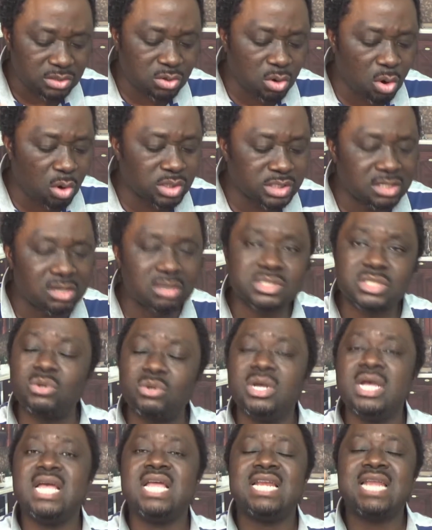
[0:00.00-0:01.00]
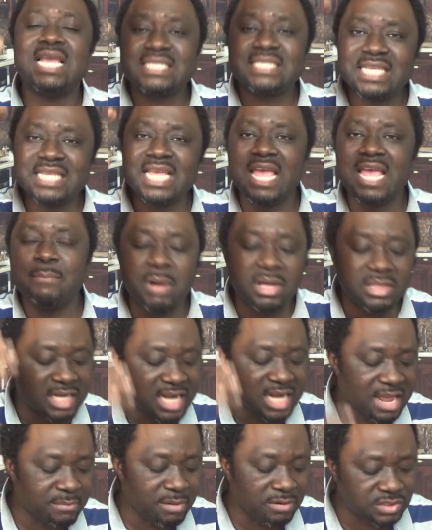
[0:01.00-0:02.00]
Glory to God. So let's sing about the
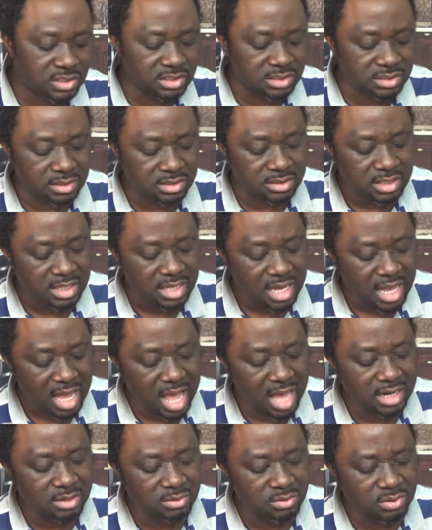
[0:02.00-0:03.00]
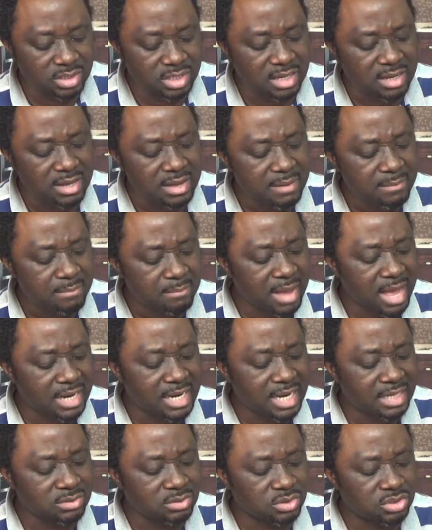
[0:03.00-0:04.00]
name of Jesus. Hallelujah.
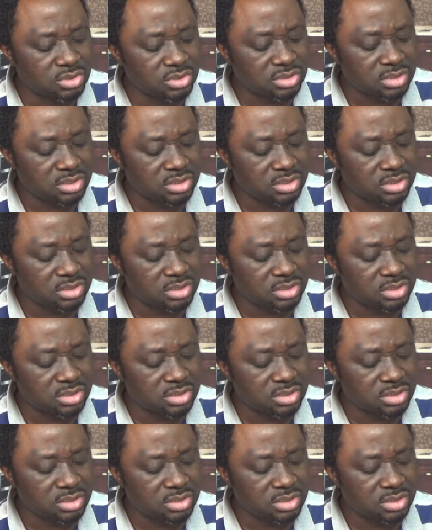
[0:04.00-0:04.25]
Manadosh.